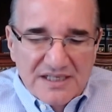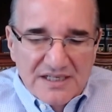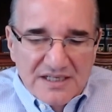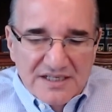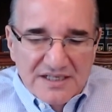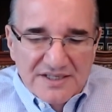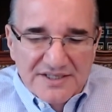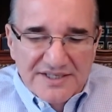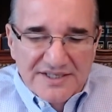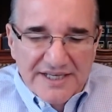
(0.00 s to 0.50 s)

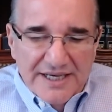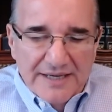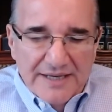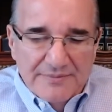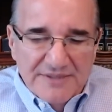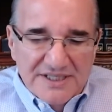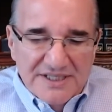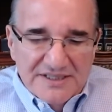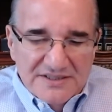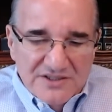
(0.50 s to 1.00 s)

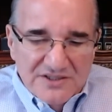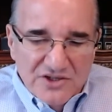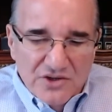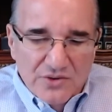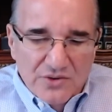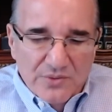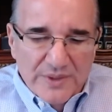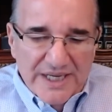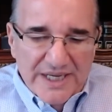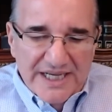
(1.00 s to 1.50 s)
Yemen,
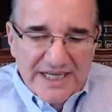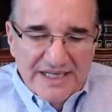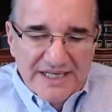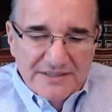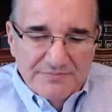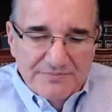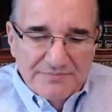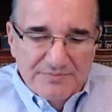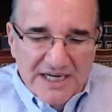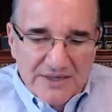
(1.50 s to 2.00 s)
Kuwait,
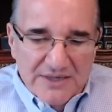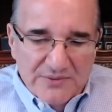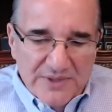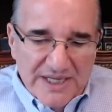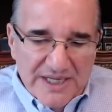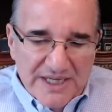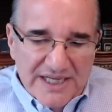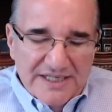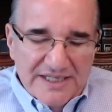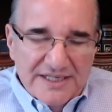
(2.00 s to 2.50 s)

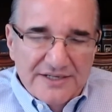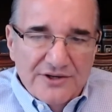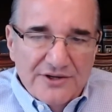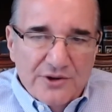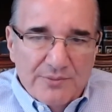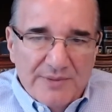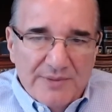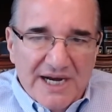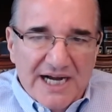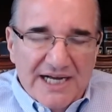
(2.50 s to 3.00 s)
Bahrain, and
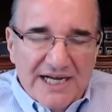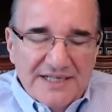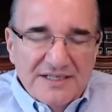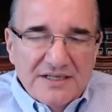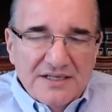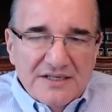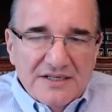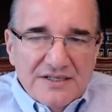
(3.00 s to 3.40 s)
Oman.